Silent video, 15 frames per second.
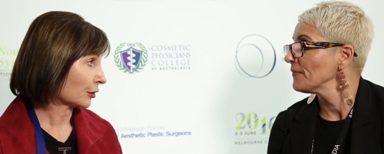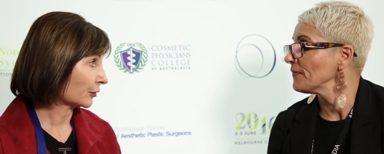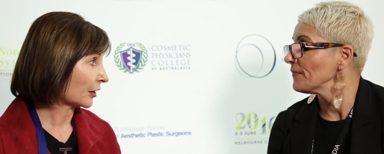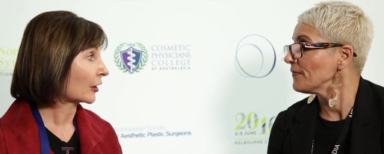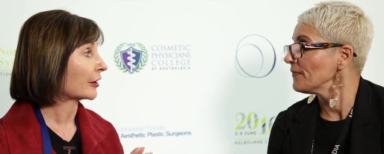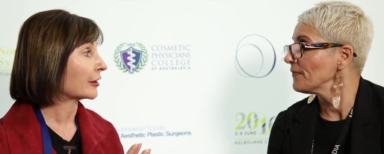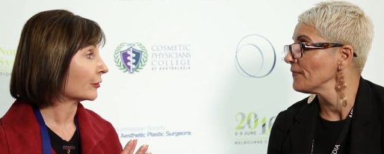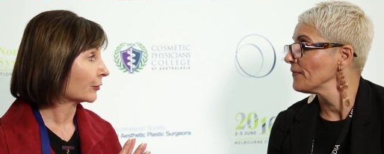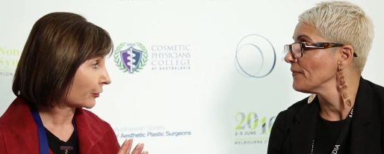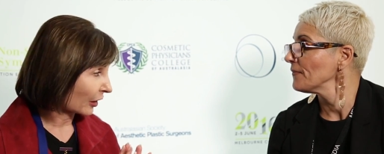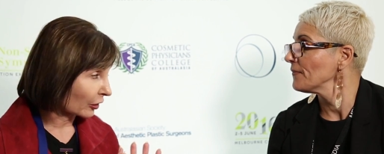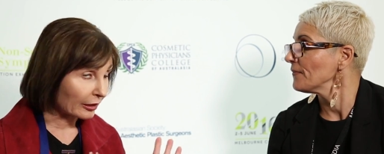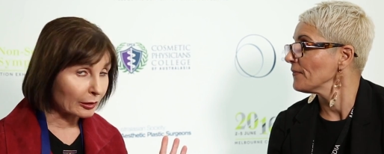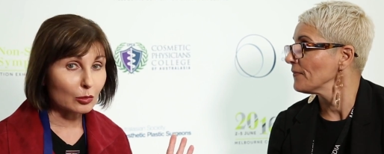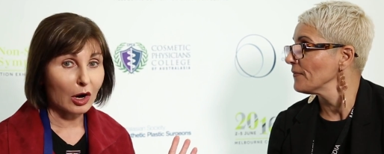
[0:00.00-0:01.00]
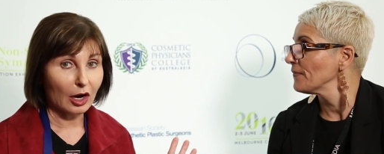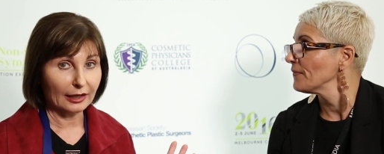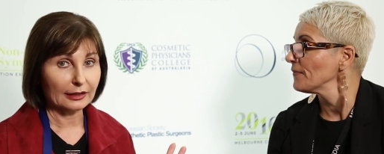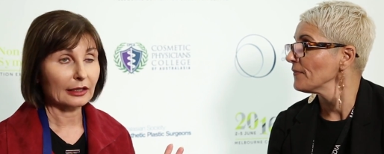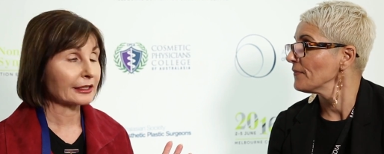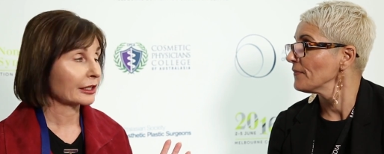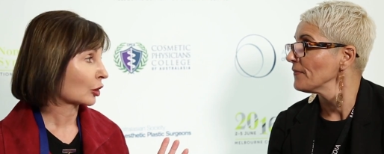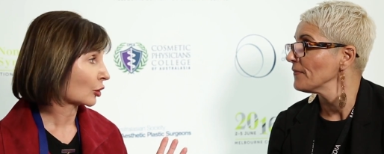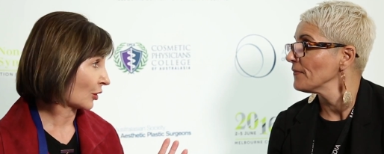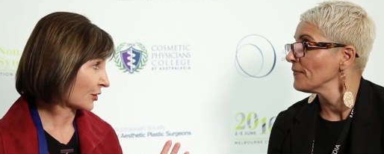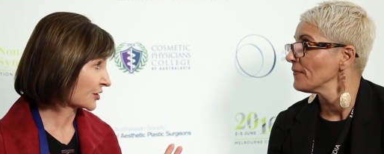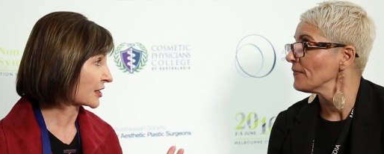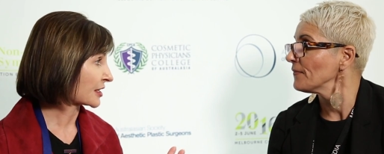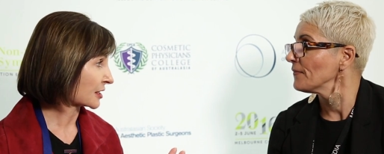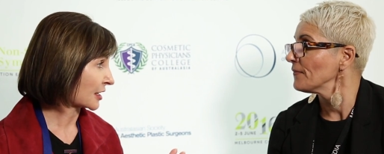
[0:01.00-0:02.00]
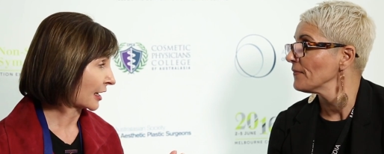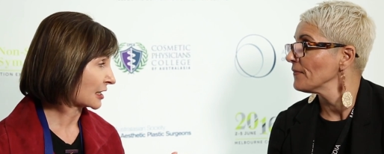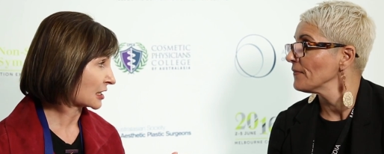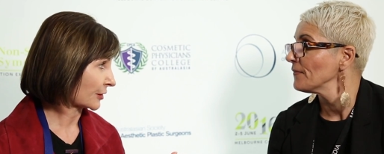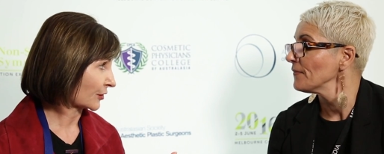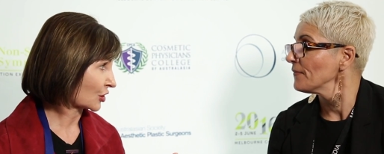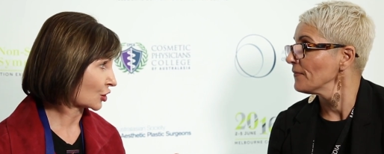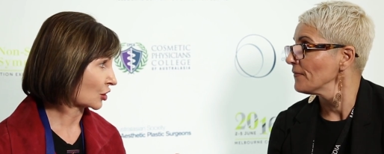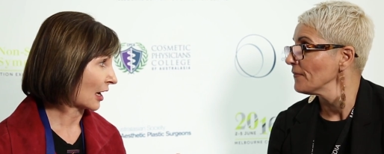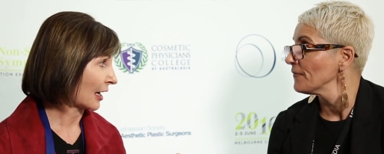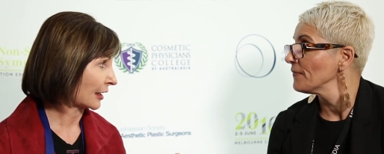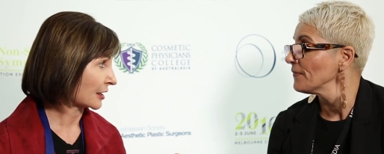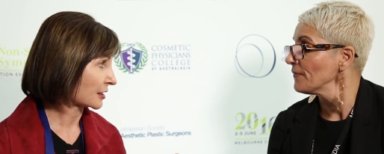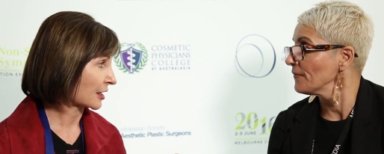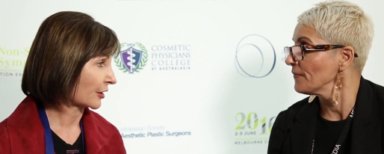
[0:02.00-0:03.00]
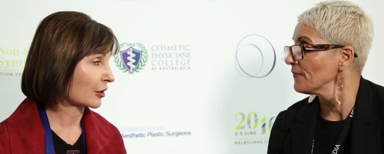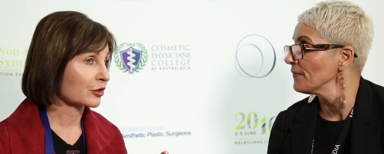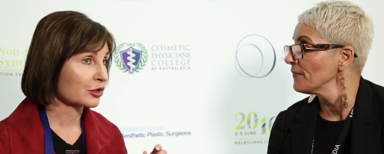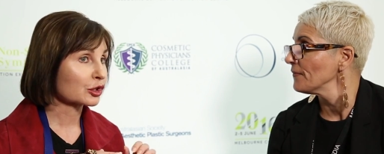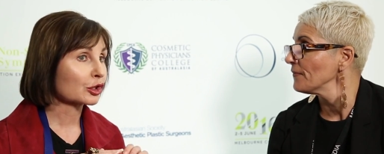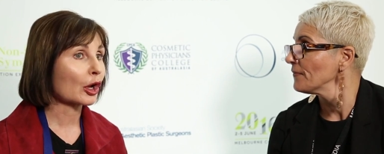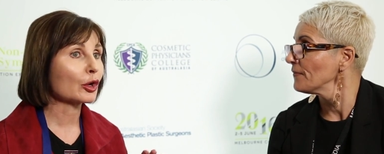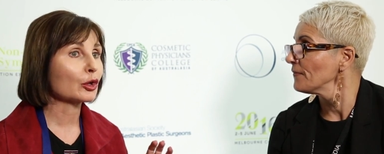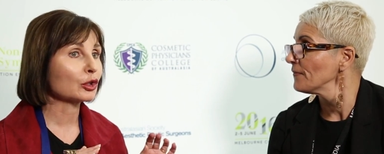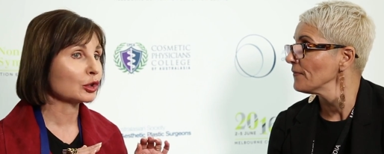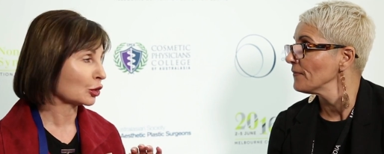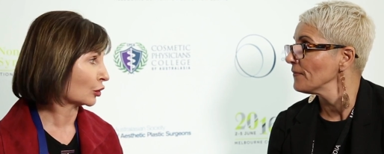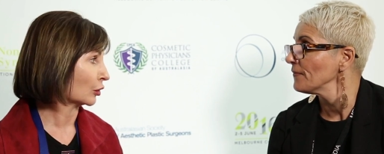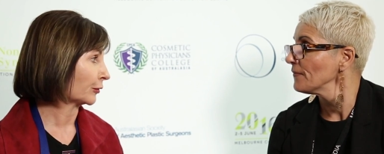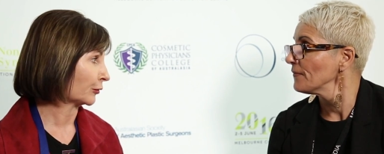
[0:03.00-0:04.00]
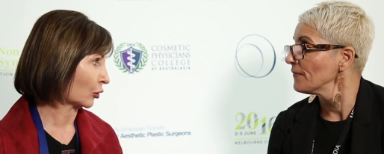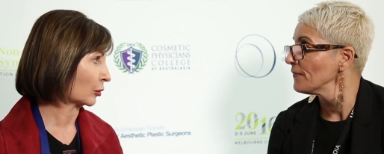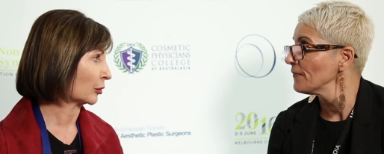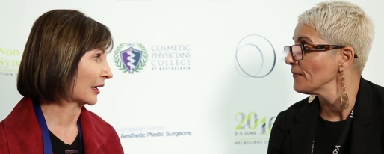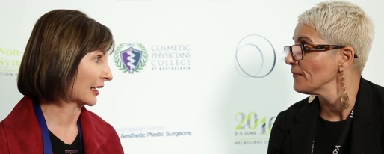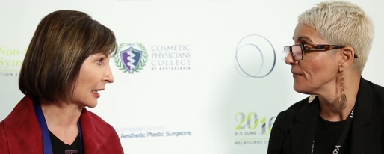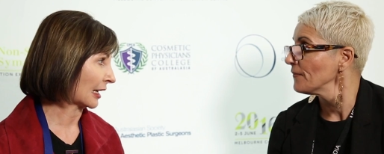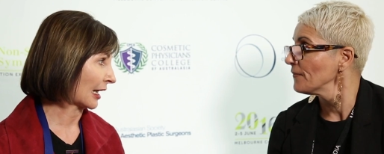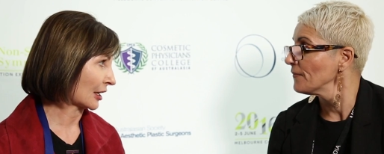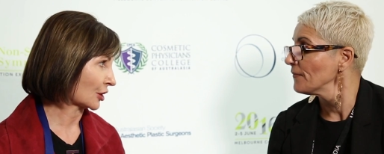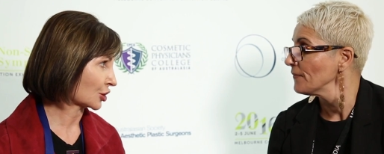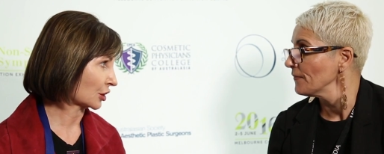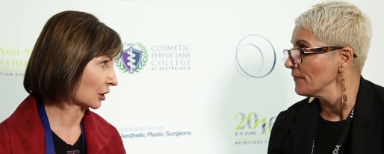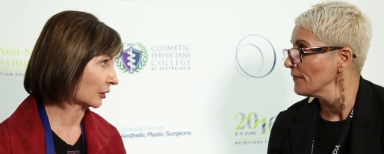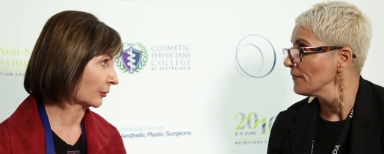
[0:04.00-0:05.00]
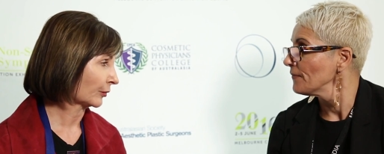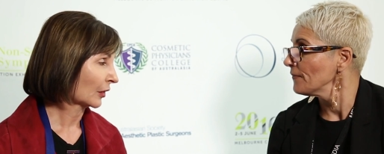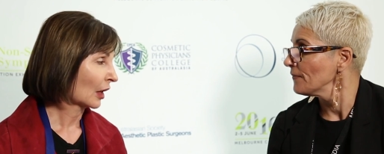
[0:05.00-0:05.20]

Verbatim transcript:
Speaker 1: do vary very widely across the states of Australia, so there's no uniform regulation.